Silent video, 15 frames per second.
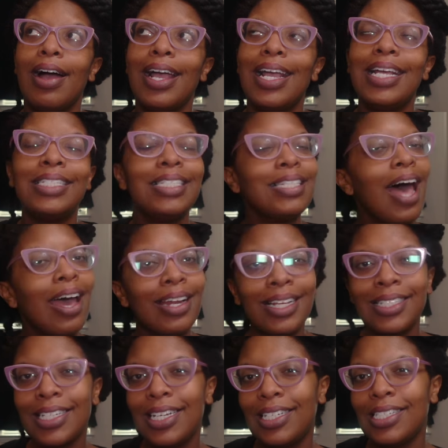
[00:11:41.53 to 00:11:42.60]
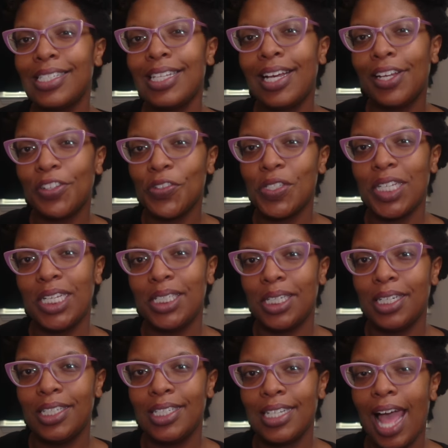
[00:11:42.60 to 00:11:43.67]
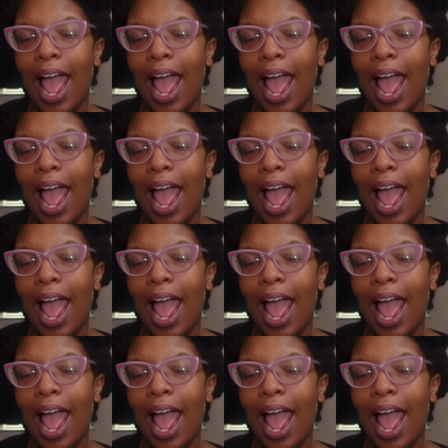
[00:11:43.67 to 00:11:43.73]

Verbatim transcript: It's not as good as the other seasons.